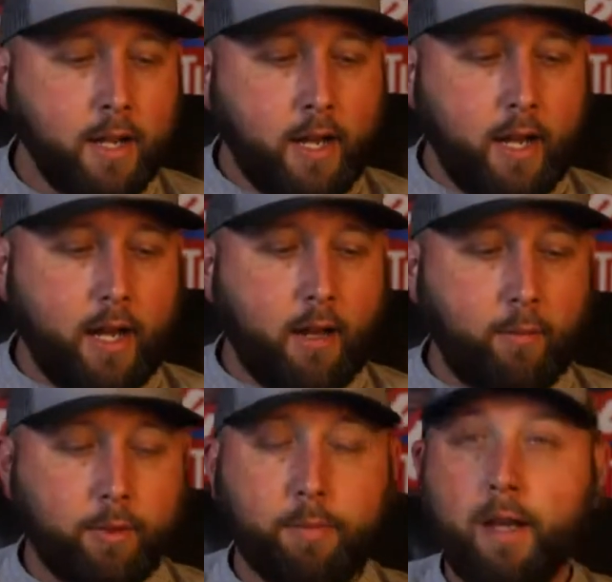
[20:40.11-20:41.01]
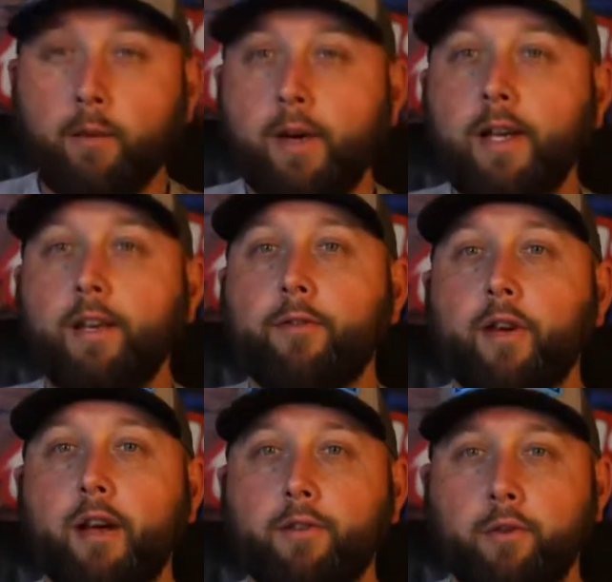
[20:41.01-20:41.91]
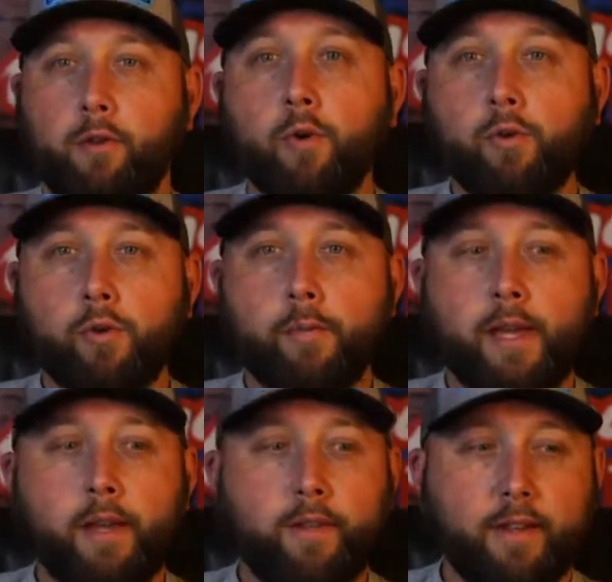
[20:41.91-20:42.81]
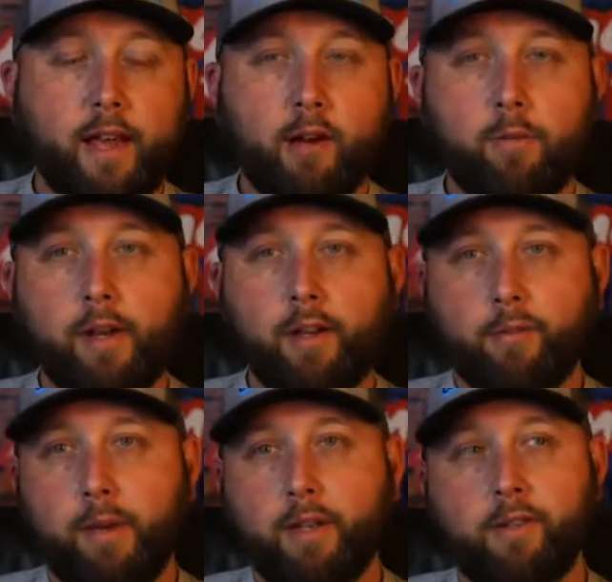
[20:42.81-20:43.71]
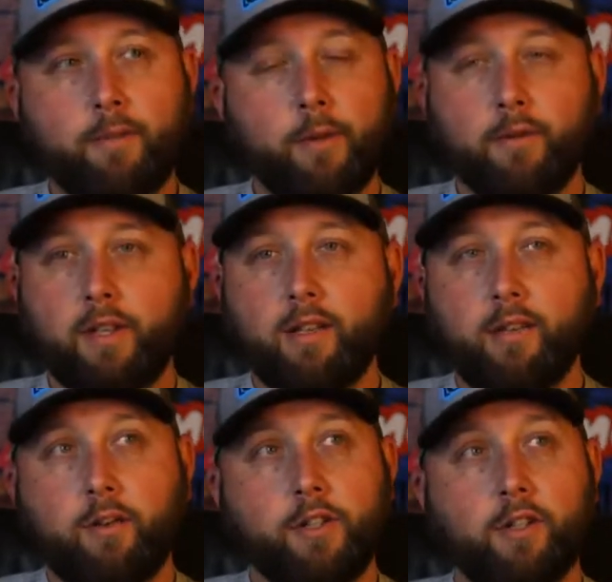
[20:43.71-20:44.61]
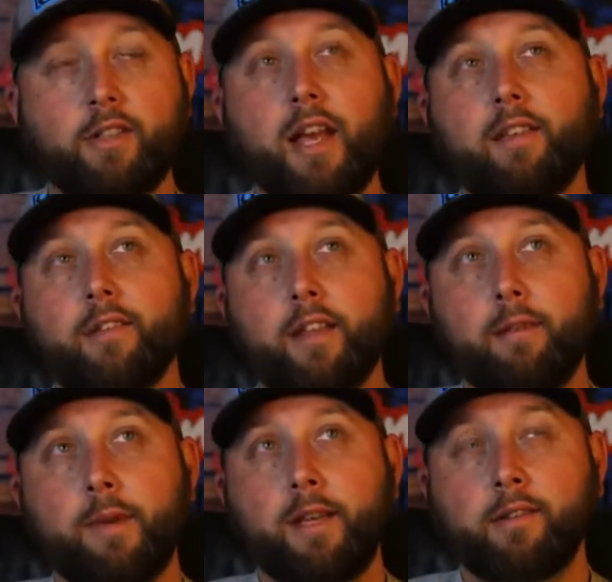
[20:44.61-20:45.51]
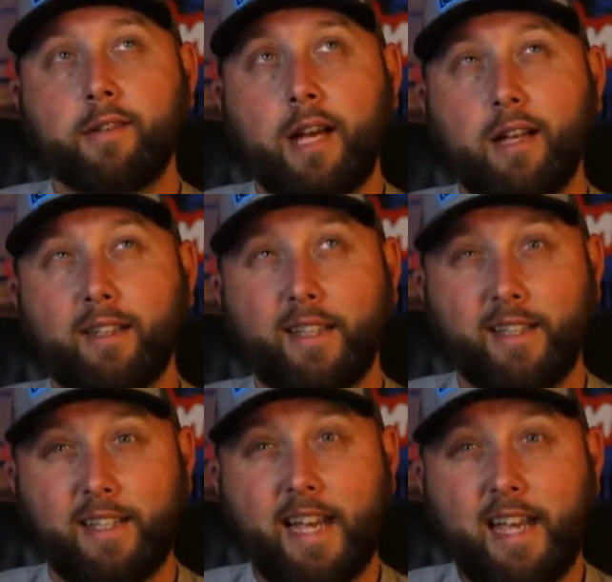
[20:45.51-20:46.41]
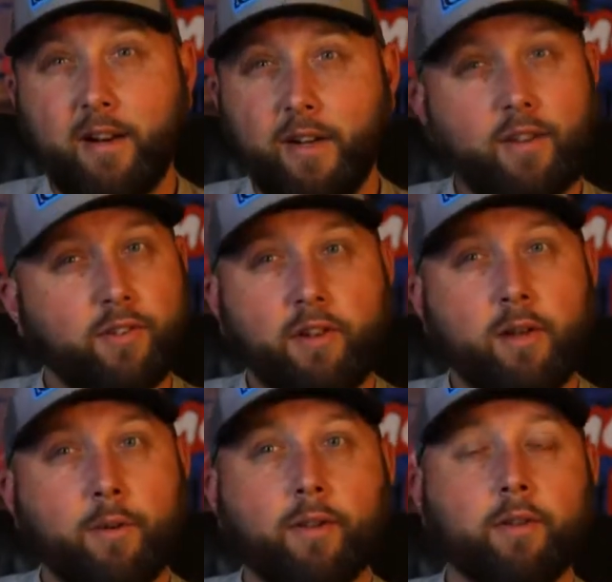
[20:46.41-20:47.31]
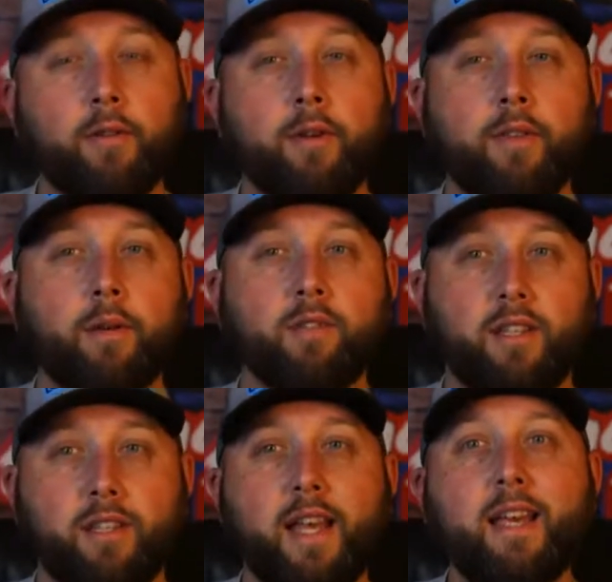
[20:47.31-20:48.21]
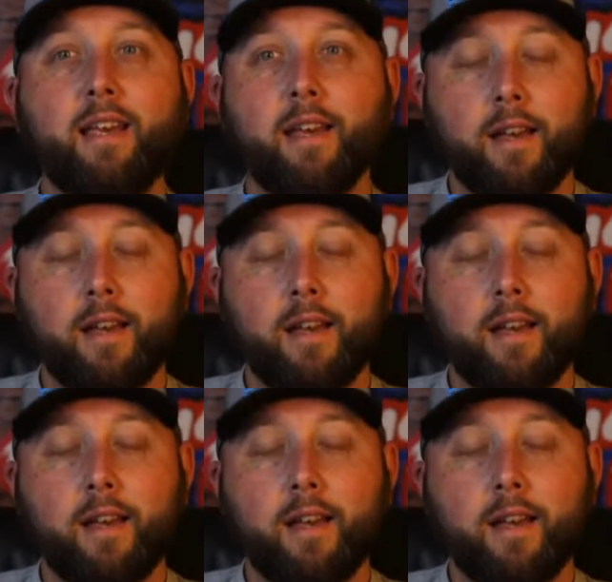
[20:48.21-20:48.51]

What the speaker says: Which, by the way, if you guys are local to me, the Tackle Box picked some of those things that are just got them in stock today or yesterday. One of the two, I think it was today.